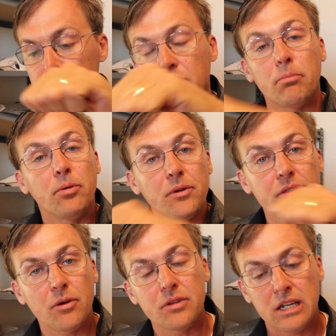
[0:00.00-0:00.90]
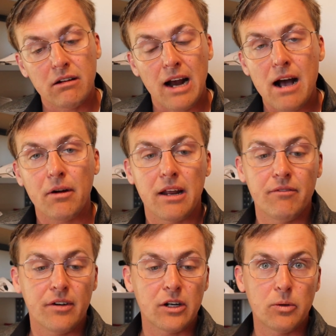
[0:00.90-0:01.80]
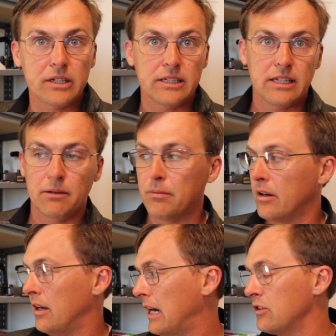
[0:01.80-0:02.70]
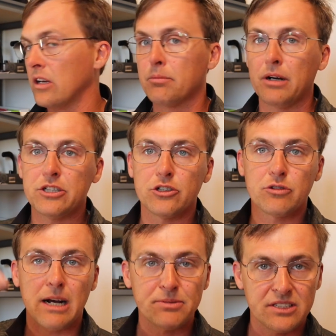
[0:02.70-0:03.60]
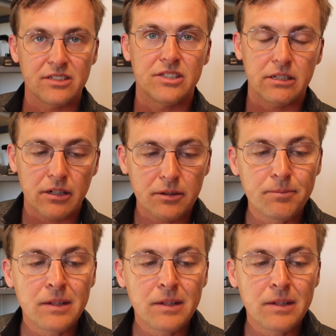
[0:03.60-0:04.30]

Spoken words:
So I throw the gear out, and very quickly the hydraulic pressure drops to 0.